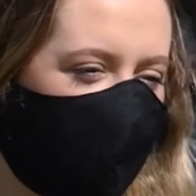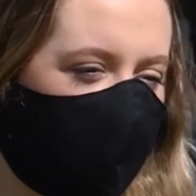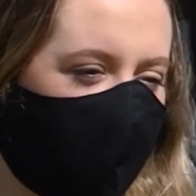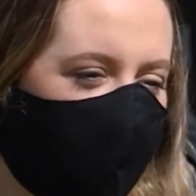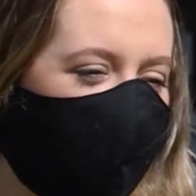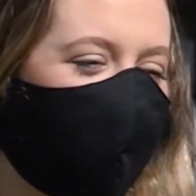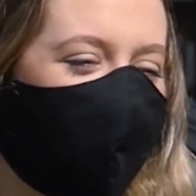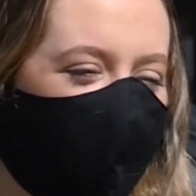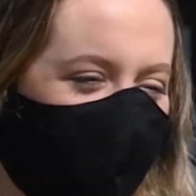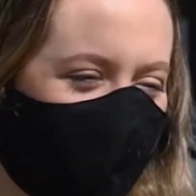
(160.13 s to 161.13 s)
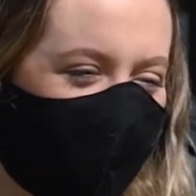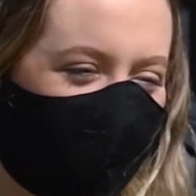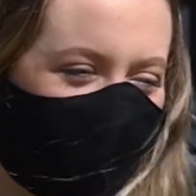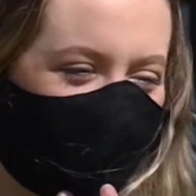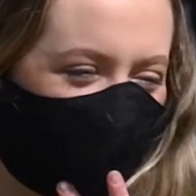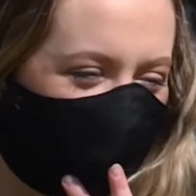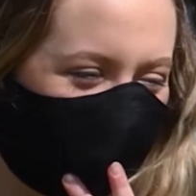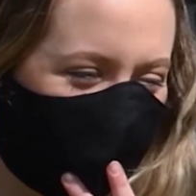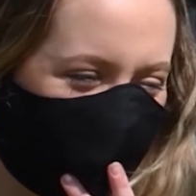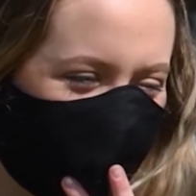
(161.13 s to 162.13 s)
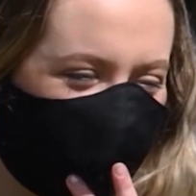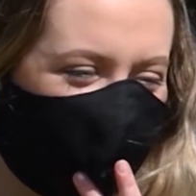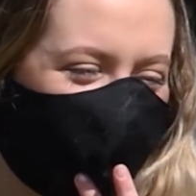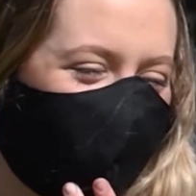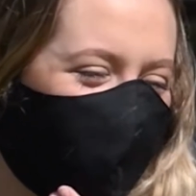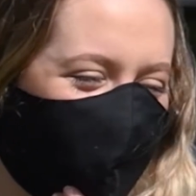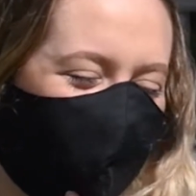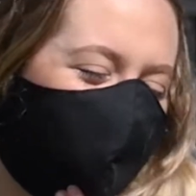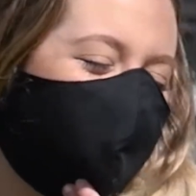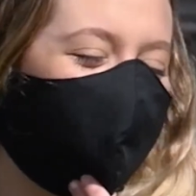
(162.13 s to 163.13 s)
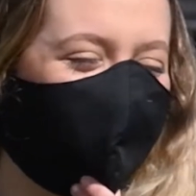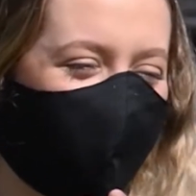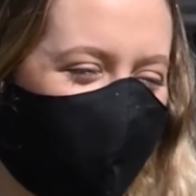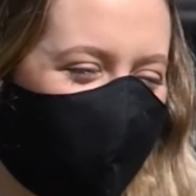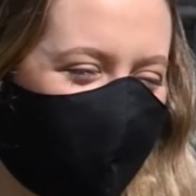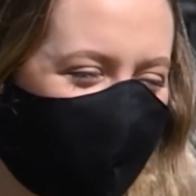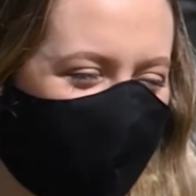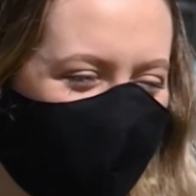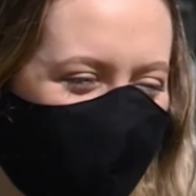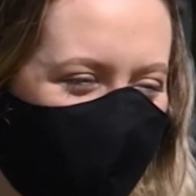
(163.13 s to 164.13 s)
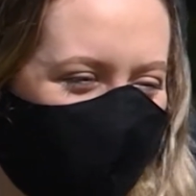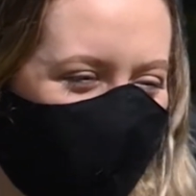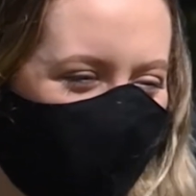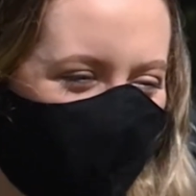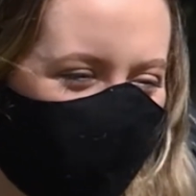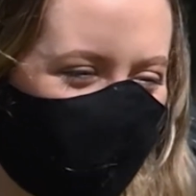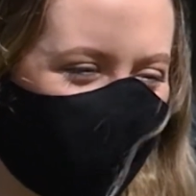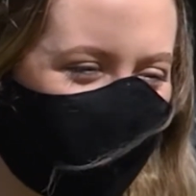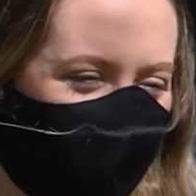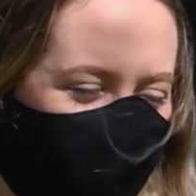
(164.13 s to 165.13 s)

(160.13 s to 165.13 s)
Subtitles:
year has been pretty hard, I guess. Like,